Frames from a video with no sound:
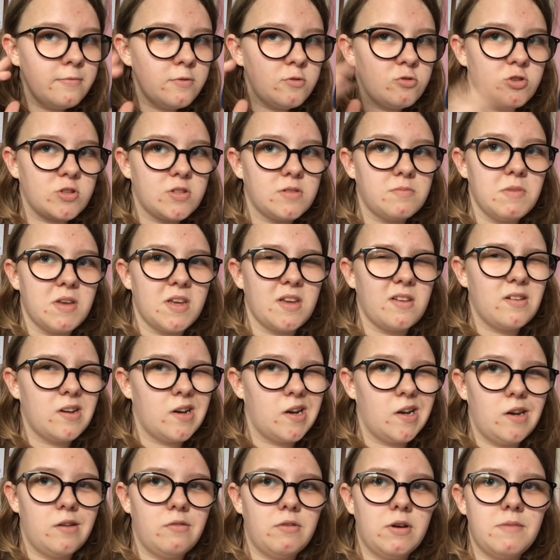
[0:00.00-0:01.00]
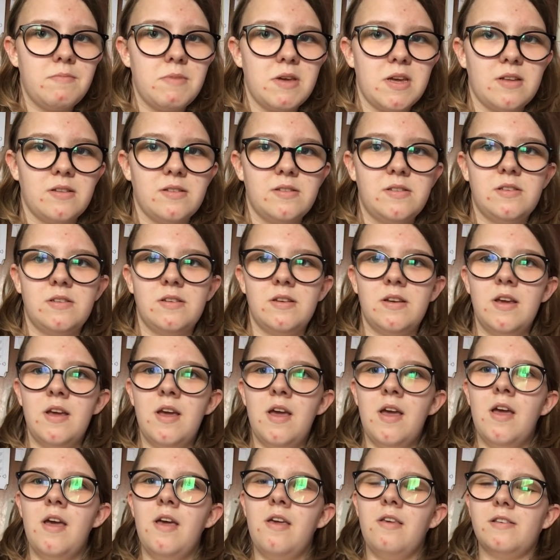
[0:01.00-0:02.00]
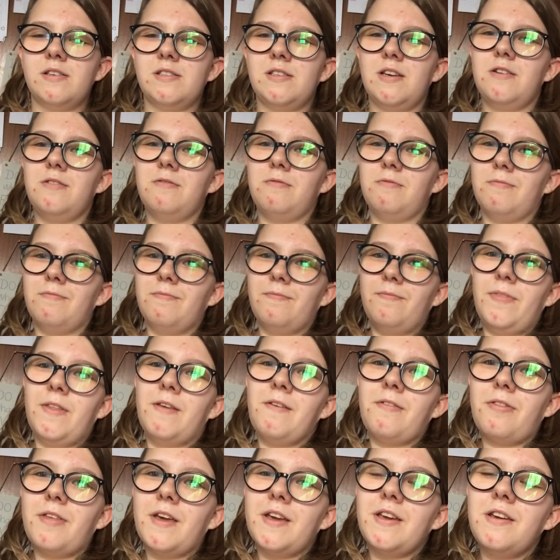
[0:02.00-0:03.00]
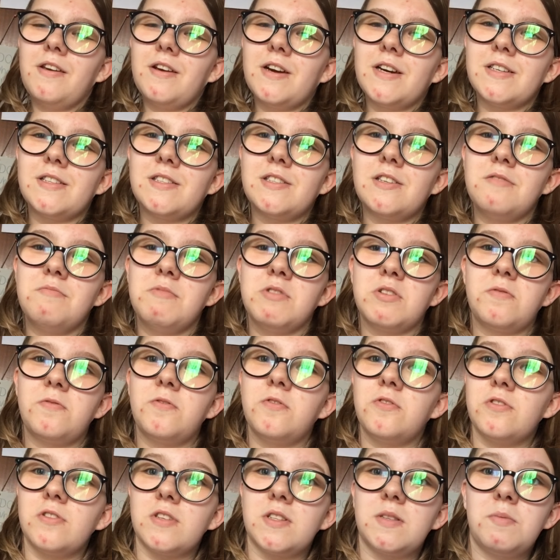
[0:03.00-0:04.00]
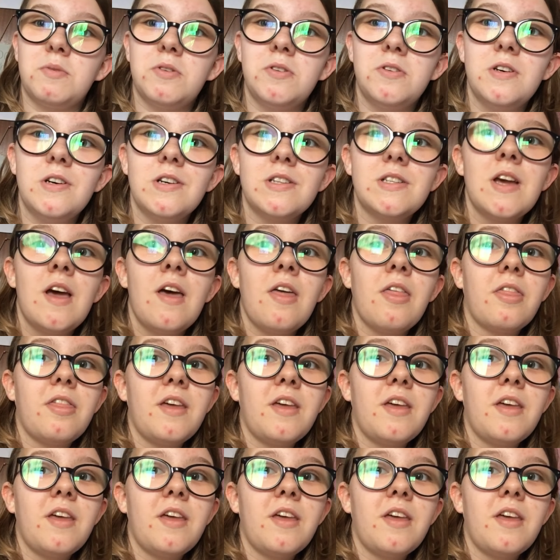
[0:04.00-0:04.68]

Trust me, I know what it means. So thank you guys so much for all the support.